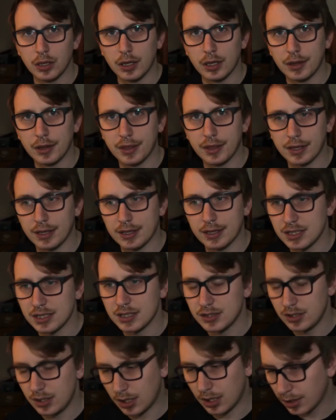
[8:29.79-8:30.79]
That there's this
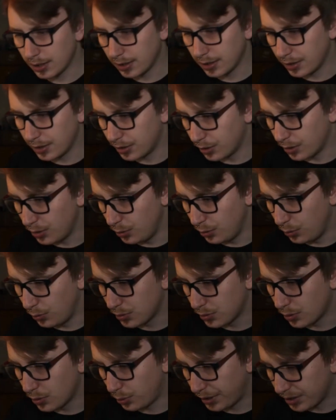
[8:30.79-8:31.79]
young girl who's
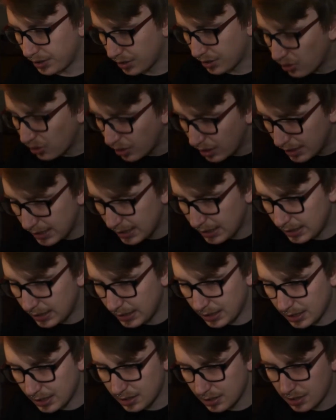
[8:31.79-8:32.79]
quite clearly
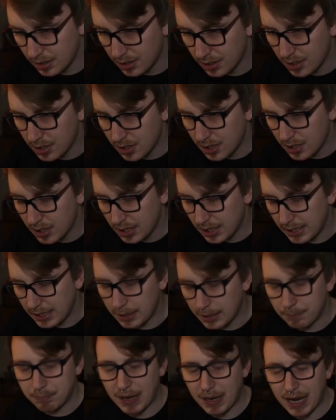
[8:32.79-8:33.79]
in a
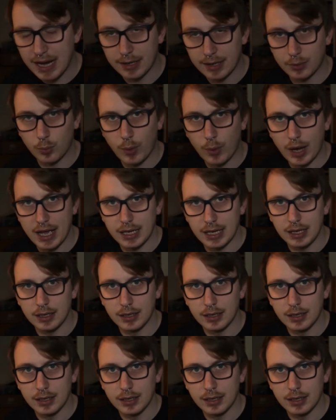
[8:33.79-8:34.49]
bad way,